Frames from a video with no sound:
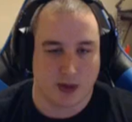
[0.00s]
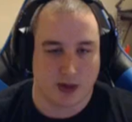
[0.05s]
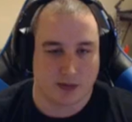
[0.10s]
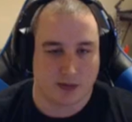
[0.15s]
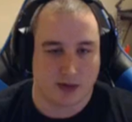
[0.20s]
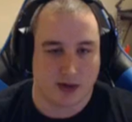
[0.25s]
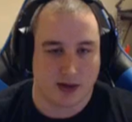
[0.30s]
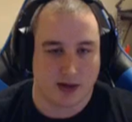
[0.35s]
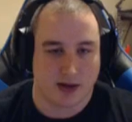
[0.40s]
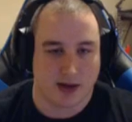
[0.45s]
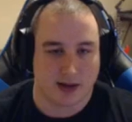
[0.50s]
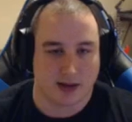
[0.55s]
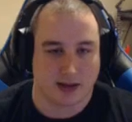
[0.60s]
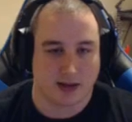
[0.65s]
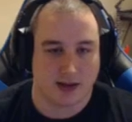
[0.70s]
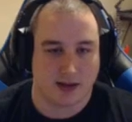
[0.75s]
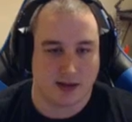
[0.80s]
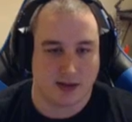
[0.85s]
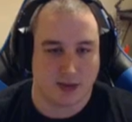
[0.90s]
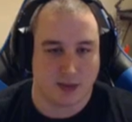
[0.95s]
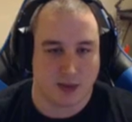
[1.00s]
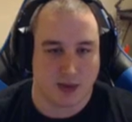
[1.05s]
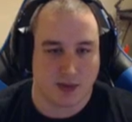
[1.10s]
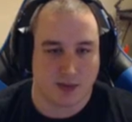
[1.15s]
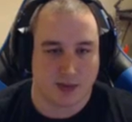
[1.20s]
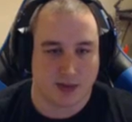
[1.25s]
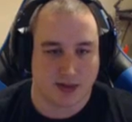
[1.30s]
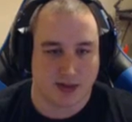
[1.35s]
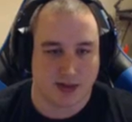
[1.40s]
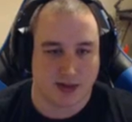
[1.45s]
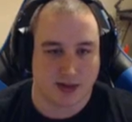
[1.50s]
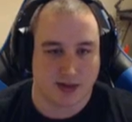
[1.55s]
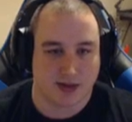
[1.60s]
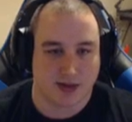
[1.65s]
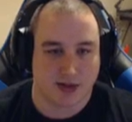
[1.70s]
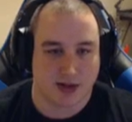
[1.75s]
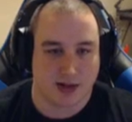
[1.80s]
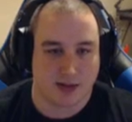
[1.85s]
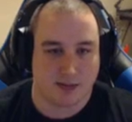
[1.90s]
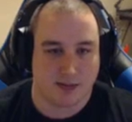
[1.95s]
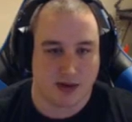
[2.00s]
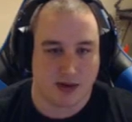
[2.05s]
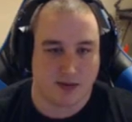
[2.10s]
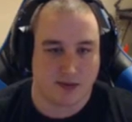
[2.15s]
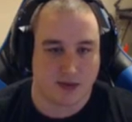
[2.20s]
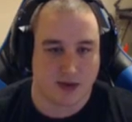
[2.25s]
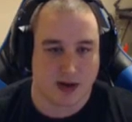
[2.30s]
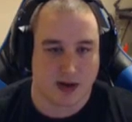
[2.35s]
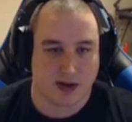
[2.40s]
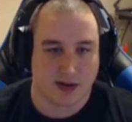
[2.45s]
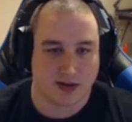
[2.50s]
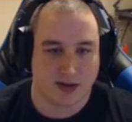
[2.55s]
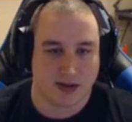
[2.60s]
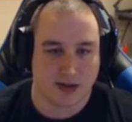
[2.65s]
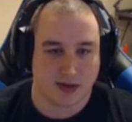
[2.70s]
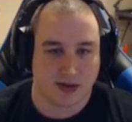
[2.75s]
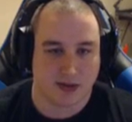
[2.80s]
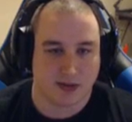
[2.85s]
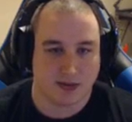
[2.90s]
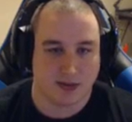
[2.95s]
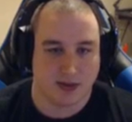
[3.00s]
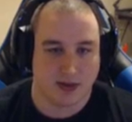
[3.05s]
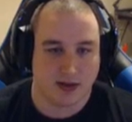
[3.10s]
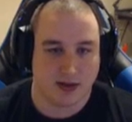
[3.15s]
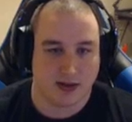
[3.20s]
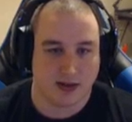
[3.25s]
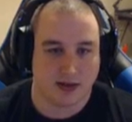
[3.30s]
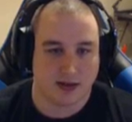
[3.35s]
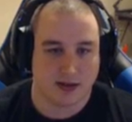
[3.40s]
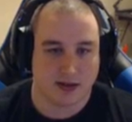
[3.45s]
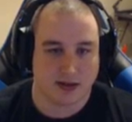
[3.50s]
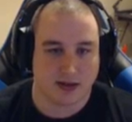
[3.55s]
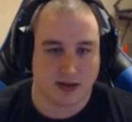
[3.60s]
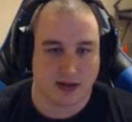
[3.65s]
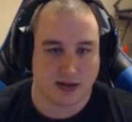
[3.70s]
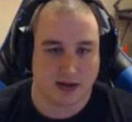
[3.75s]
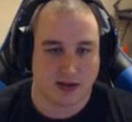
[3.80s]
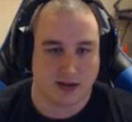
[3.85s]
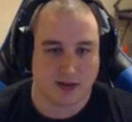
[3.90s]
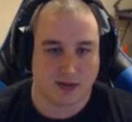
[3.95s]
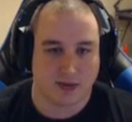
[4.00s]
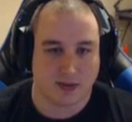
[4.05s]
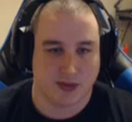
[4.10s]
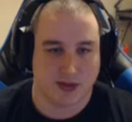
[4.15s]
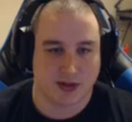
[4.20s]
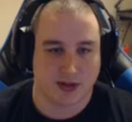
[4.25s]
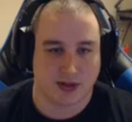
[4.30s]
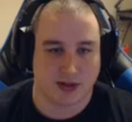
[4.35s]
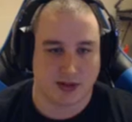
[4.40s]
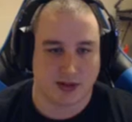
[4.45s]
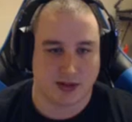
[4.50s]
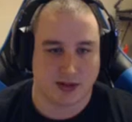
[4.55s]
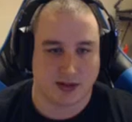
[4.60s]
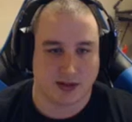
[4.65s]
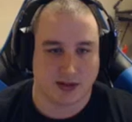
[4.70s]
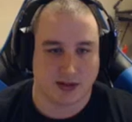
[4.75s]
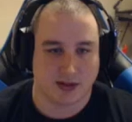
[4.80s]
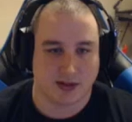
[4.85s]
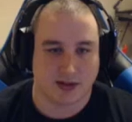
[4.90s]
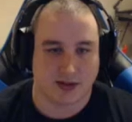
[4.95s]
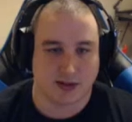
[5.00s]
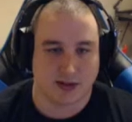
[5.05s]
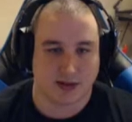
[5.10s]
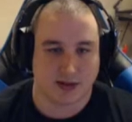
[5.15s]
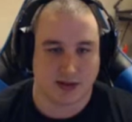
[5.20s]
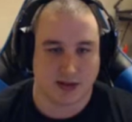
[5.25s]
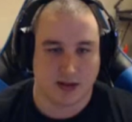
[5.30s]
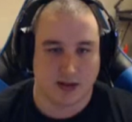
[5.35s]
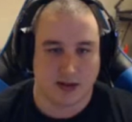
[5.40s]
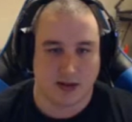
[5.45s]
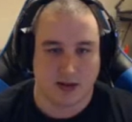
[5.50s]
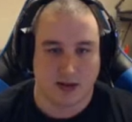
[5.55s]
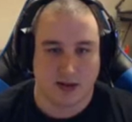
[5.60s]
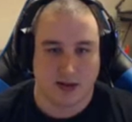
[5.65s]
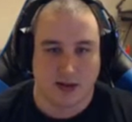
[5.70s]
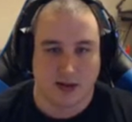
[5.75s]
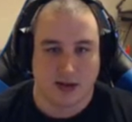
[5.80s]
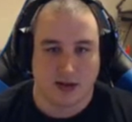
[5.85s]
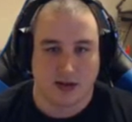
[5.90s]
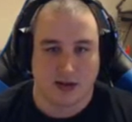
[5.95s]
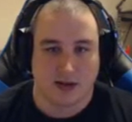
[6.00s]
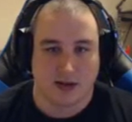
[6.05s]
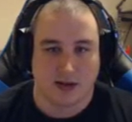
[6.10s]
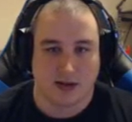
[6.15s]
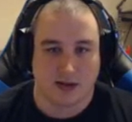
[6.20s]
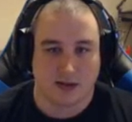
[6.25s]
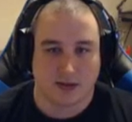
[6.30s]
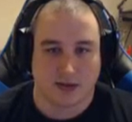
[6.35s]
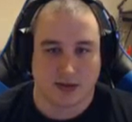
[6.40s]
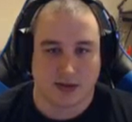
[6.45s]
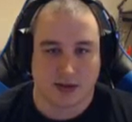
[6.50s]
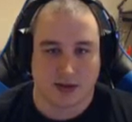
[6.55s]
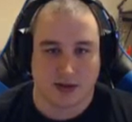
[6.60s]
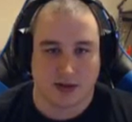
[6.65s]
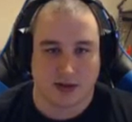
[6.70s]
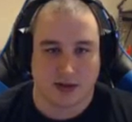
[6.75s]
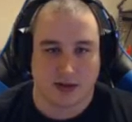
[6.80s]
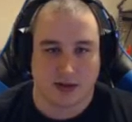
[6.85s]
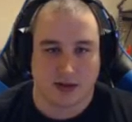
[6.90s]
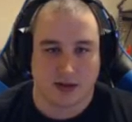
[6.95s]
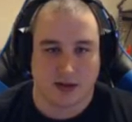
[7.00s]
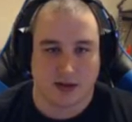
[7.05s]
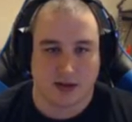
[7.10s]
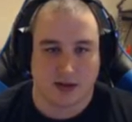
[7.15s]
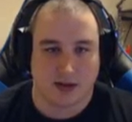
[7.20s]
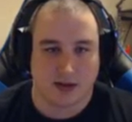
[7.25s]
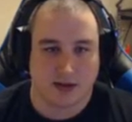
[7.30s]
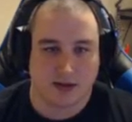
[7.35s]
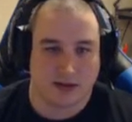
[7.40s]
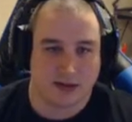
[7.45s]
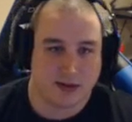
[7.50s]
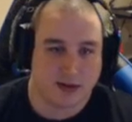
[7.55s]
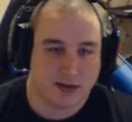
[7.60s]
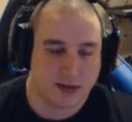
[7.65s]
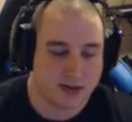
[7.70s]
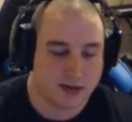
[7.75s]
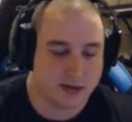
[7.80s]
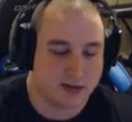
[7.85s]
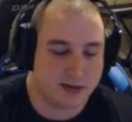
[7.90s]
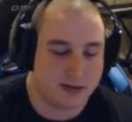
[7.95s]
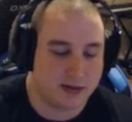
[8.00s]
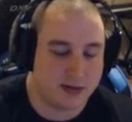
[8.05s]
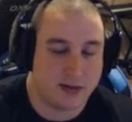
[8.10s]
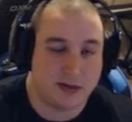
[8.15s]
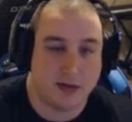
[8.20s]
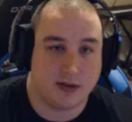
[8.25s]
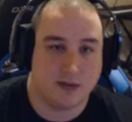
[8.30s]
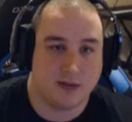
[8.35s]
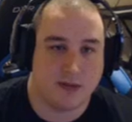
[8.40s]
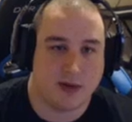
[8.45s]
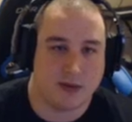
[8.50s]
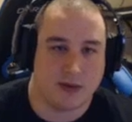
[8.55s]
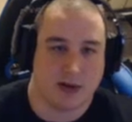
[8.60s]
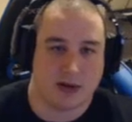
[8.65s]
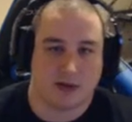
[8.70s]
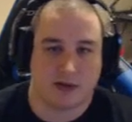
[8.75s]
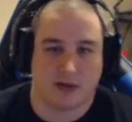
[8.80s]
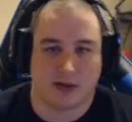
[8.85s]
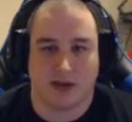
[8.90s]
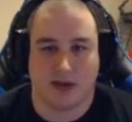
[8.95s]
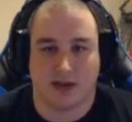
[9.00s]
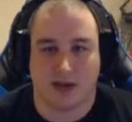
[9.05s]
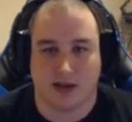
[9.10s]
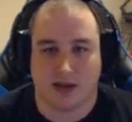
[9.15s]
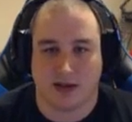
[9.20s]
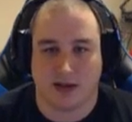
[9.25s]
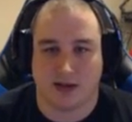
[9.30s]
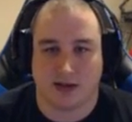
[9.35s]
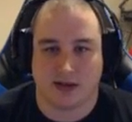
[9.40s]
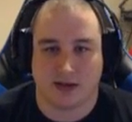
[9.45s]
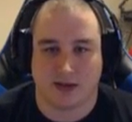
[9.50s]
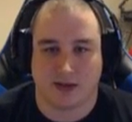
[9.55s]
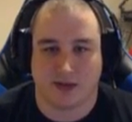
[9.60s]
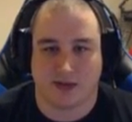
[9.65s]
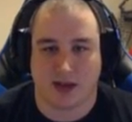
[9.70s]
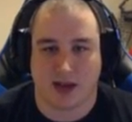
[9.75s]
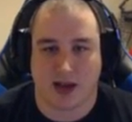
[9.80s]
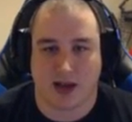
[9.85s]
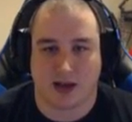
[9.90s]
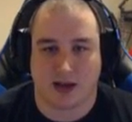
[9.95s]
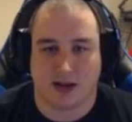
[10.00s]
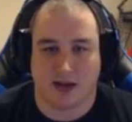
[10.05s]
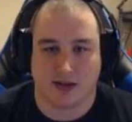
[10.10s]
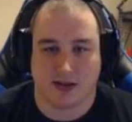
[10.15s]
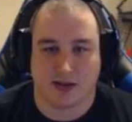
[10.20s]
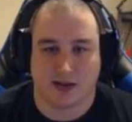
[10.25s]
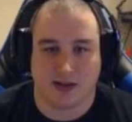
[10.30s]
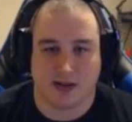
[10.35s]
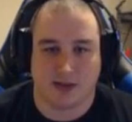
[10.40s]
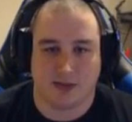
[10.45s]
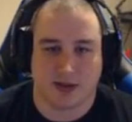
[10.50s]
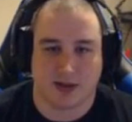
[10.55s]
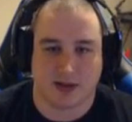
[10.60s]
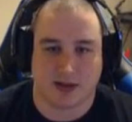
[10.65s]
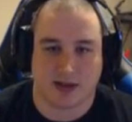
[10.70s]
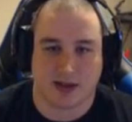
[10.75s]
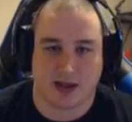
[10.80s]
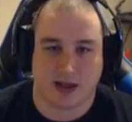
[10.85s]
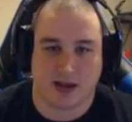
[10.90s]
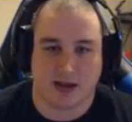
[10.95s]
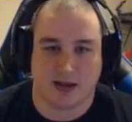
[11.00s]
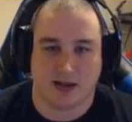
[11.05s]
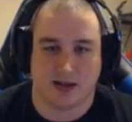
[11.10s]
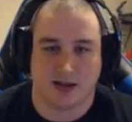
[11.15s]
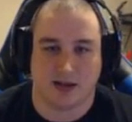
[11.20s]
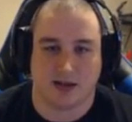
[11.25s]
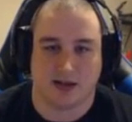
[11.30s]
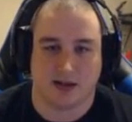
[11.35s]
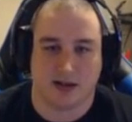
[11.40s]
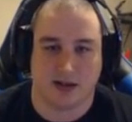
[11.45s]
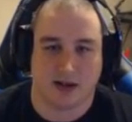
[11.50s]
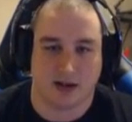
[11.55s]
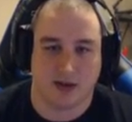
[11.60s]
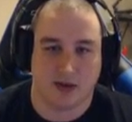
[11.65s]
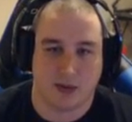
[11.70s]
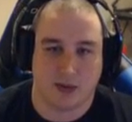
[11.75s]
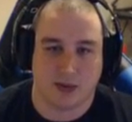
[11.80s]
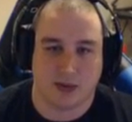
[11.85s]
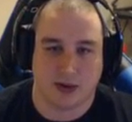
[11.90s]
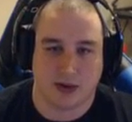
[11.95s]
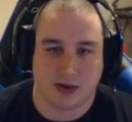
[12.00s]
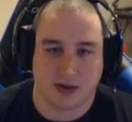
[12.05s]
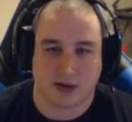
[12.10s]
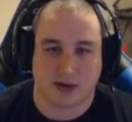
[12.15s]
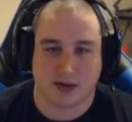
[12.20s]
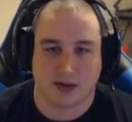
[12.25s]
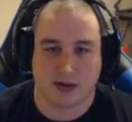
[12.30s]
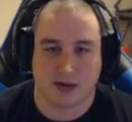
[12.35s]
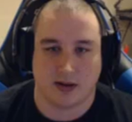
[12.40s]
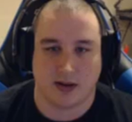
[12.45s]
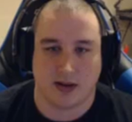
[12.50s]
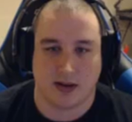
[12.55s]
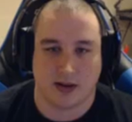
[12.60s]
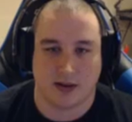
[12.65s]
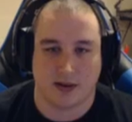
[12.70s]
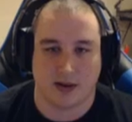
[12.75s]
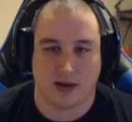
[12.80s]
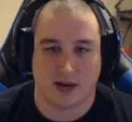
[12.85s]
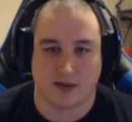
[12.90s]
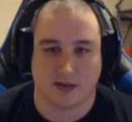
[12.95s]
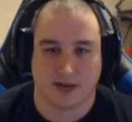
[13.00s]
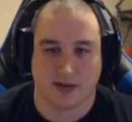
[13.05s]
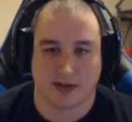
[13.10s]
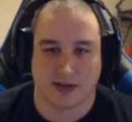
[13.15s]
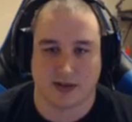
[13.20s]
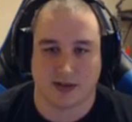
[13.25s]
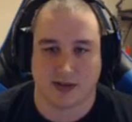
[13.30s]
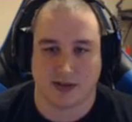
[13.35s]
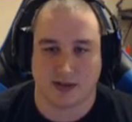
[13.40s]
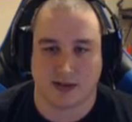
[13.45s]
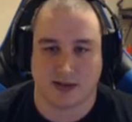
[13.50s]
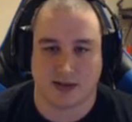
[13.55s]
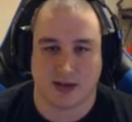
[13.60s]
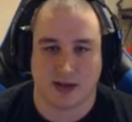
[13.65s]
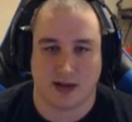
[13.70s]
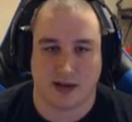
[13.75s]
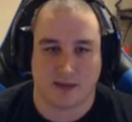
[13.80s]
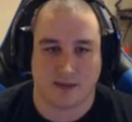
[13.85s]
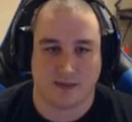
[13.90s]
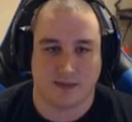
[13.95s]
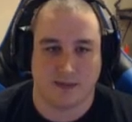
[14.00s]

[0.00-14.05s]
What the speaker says: to run at least 1 precision gem, if not 2, in the Zarka, which is, okay, we'll show you right now. So you might want to run these for the accuracy +8 and ignore all resistance 10.